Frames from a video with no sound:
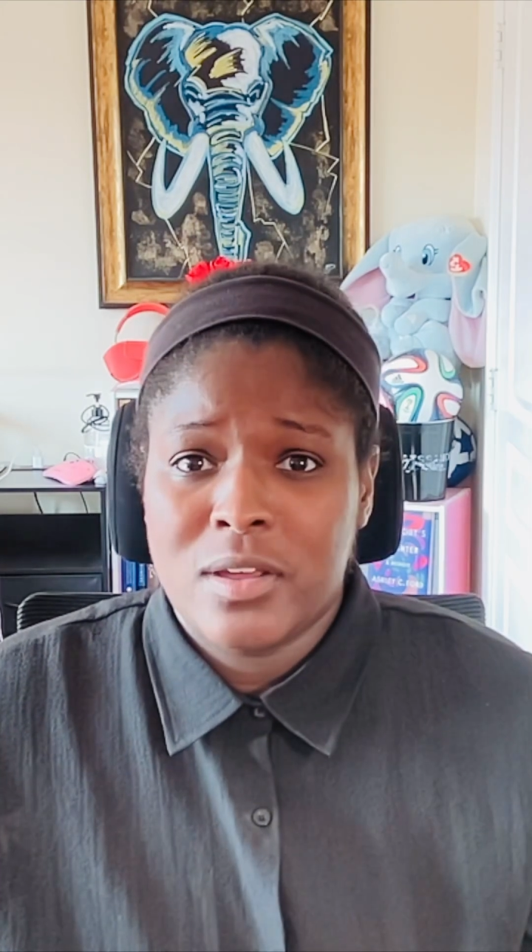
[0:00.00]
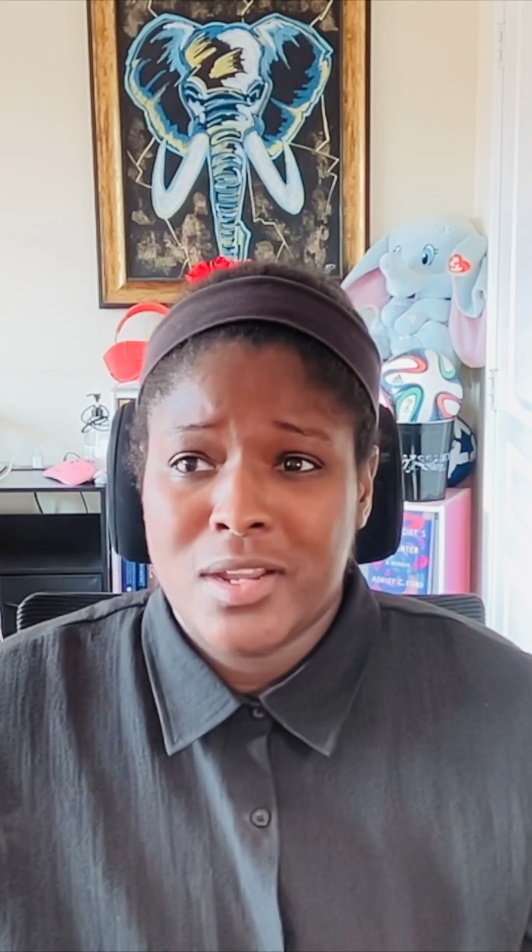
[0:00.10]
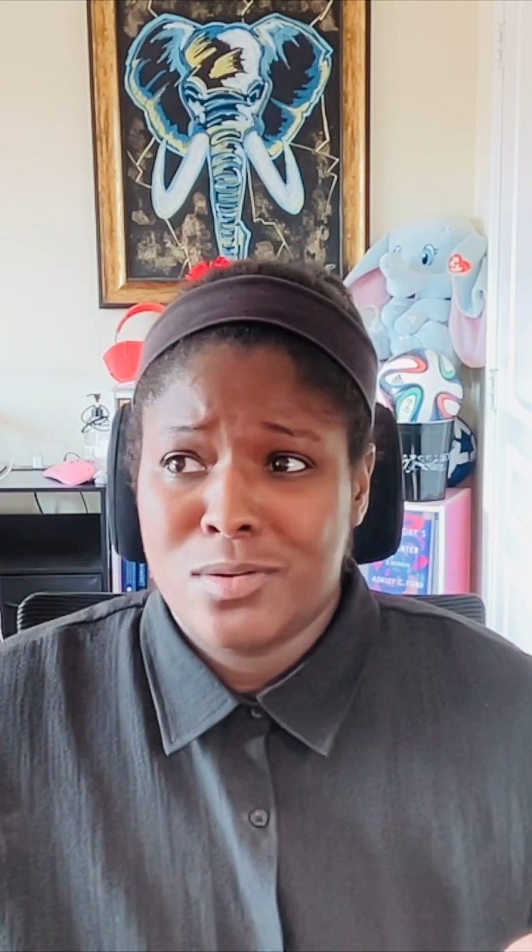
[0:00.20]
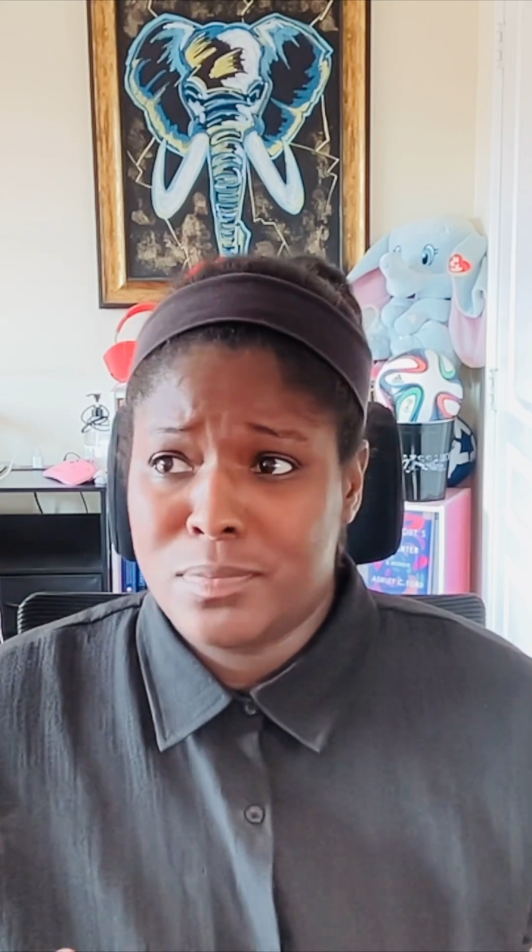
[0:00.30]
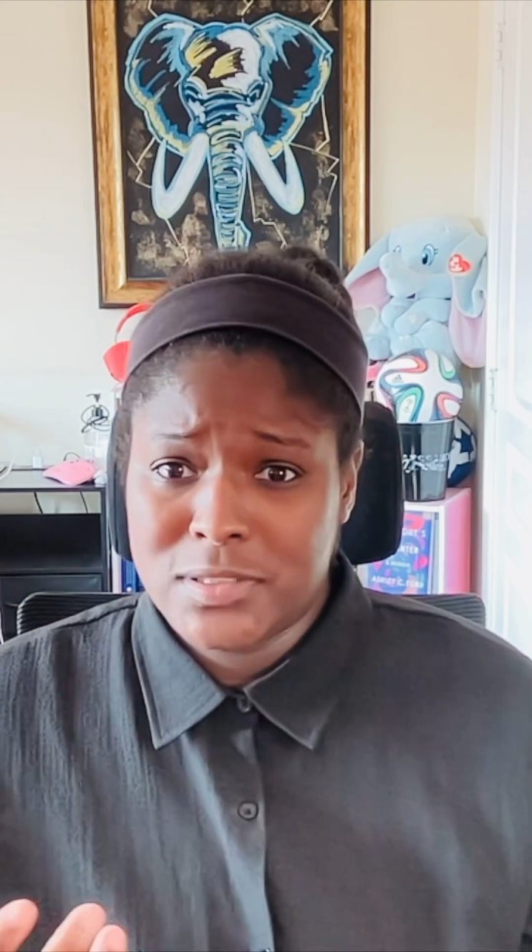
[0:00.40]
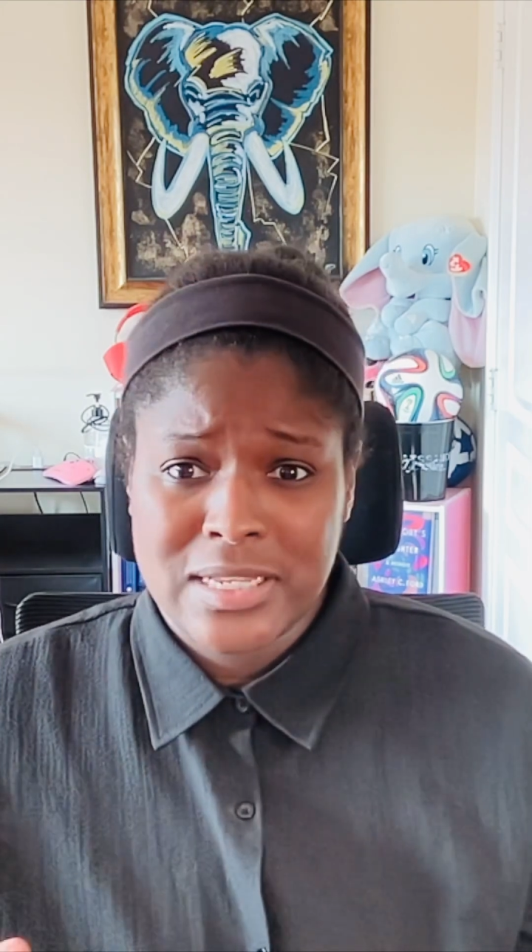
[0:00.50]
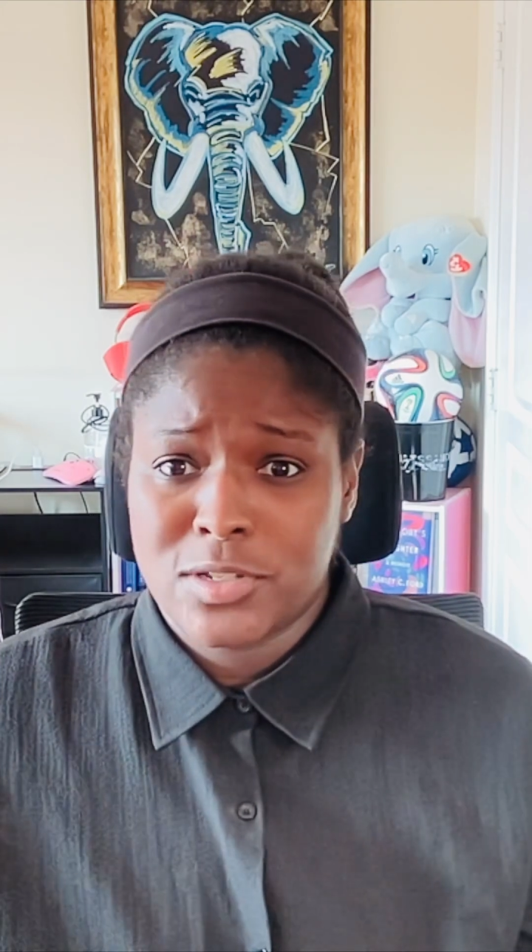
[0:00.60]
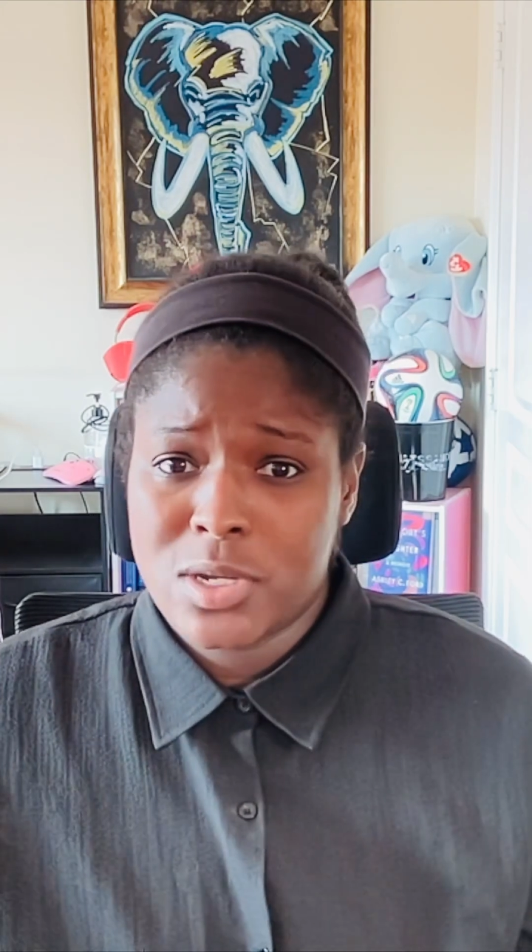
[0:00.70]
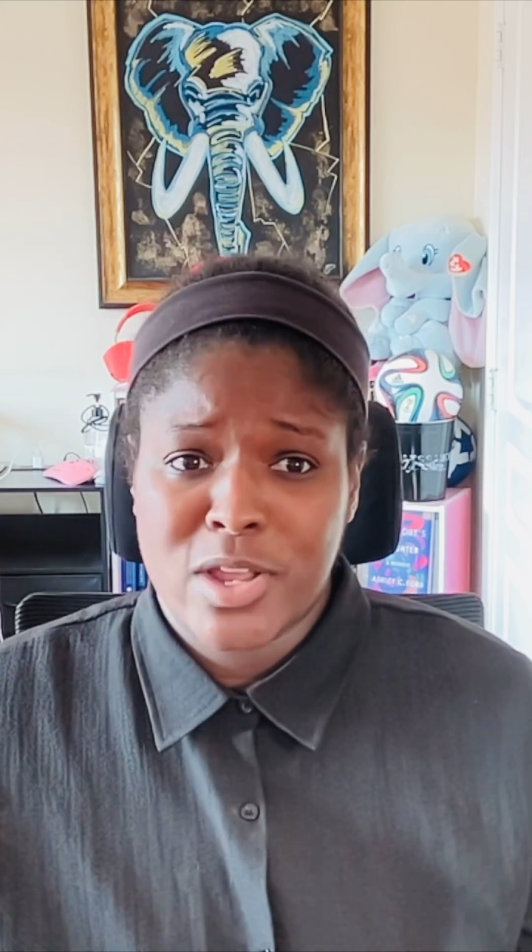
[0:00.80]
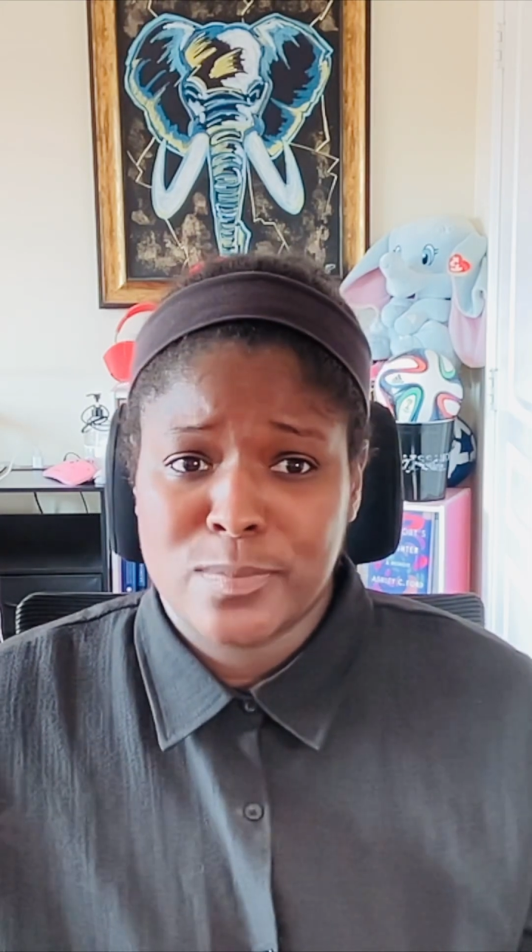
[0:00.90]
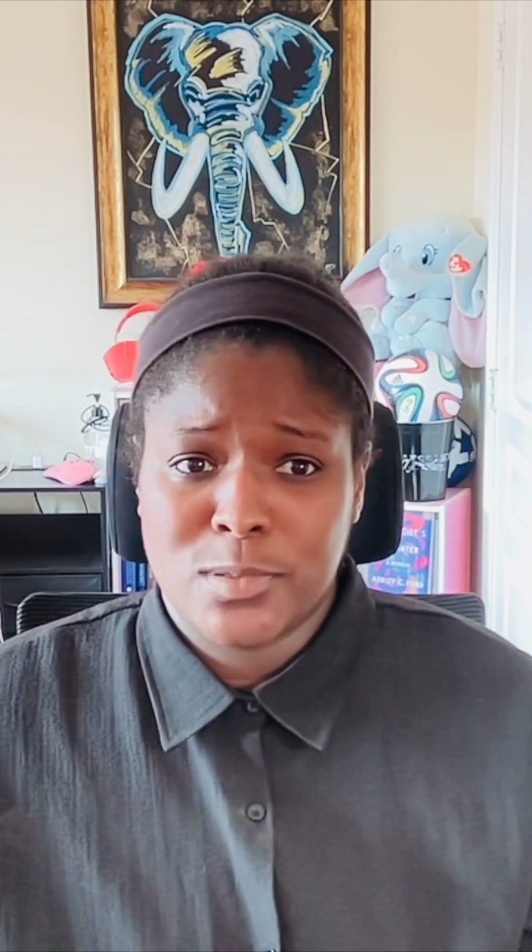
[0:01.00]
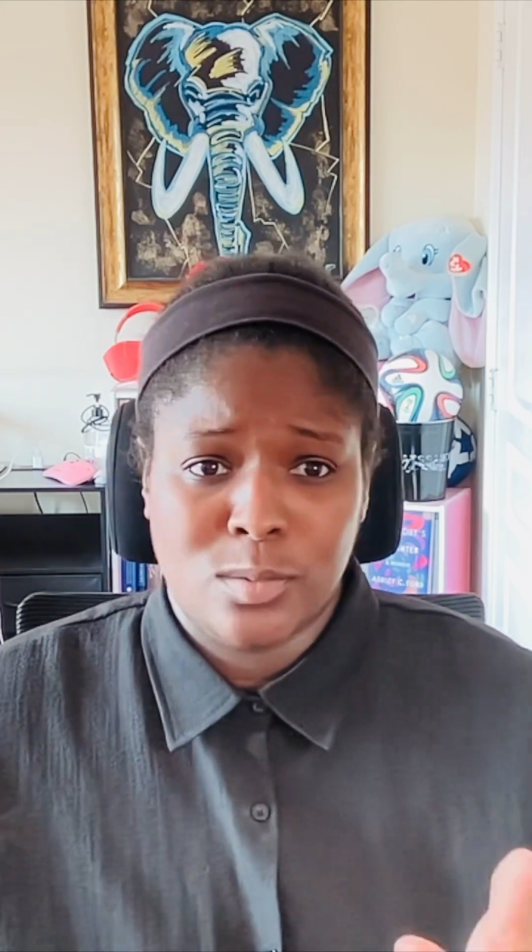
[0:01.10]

know, so has Blue.